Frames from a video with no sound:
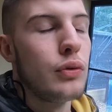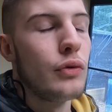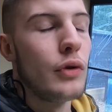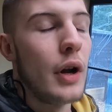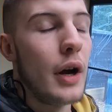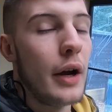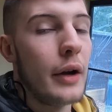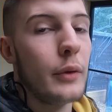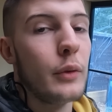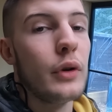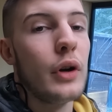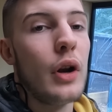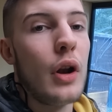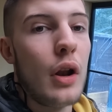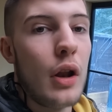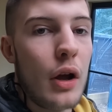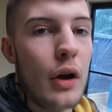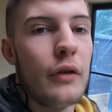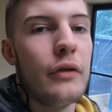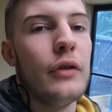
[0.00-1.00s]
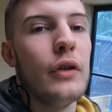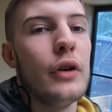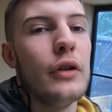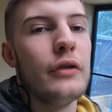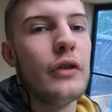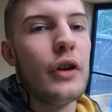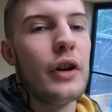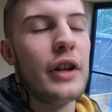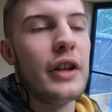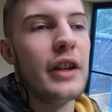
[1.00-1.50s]
Right, we're a lot
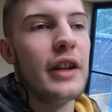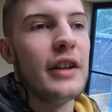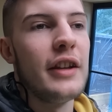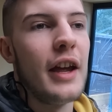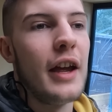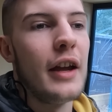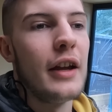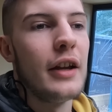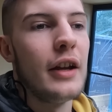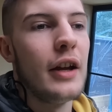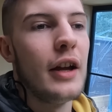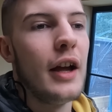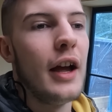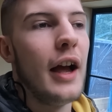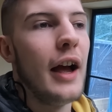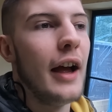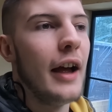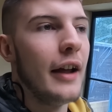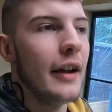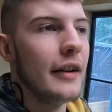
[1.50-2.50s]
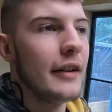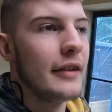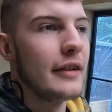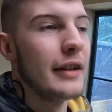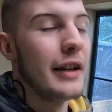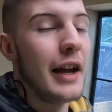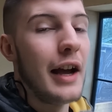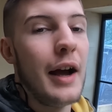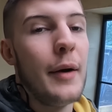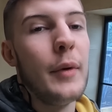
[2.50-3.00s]
further on in the day and
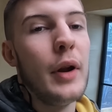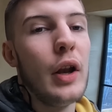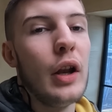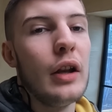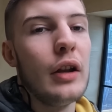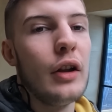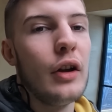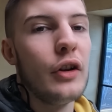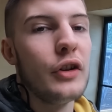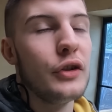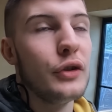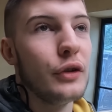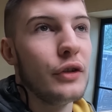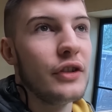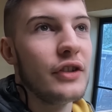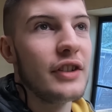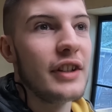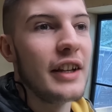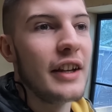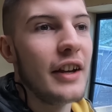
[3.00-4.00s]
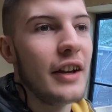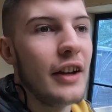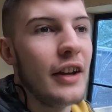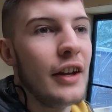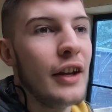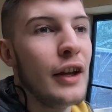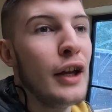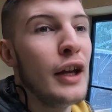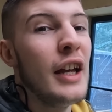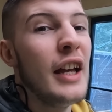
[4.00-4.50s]
I'm a lot dustier
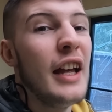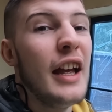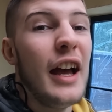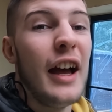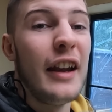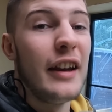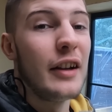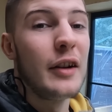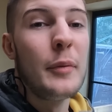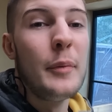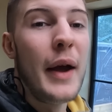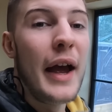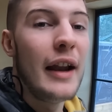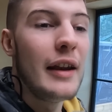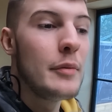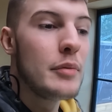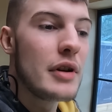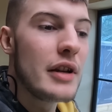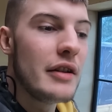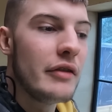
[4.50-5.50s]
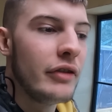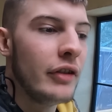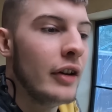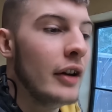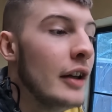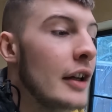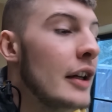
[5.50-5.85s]
and I can barely breathe